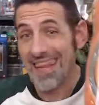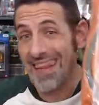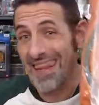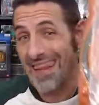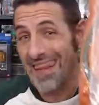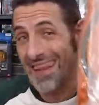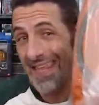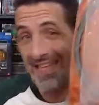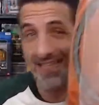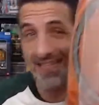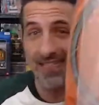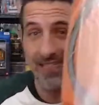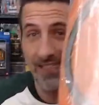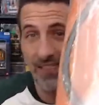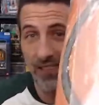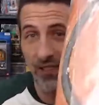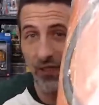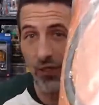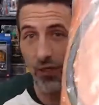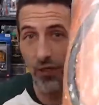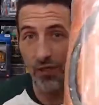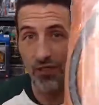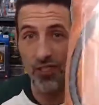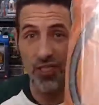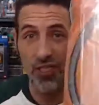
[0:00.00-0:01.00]
This is
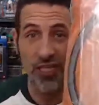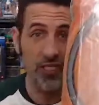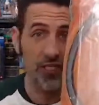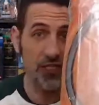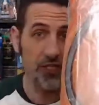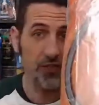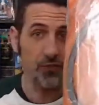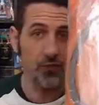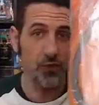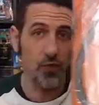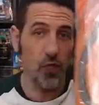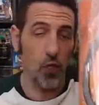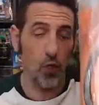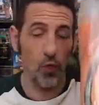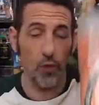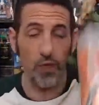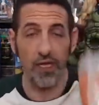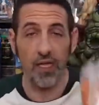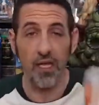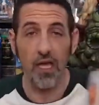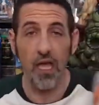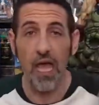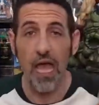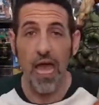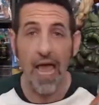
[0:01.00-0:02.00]
a G2
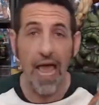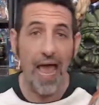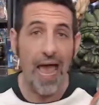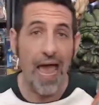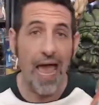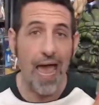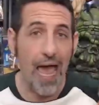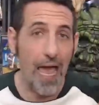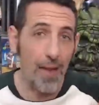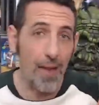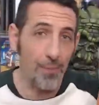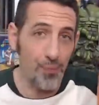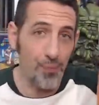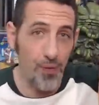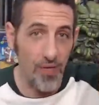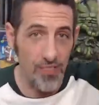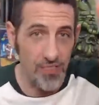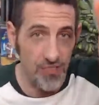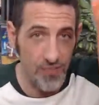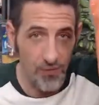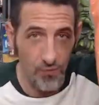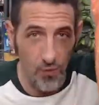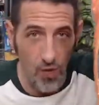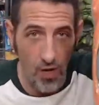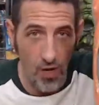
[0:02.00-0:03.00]
goalie. I
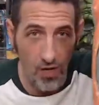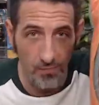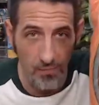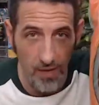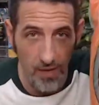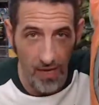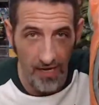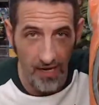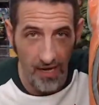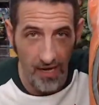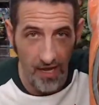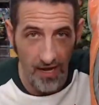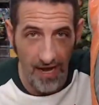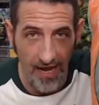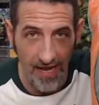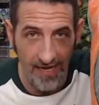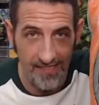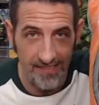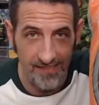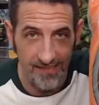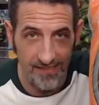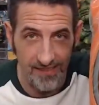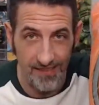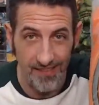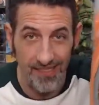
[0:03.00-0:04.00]
pressed the wrong button on
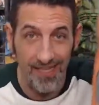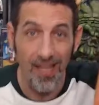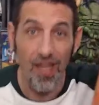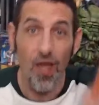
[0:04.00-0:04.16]
accident.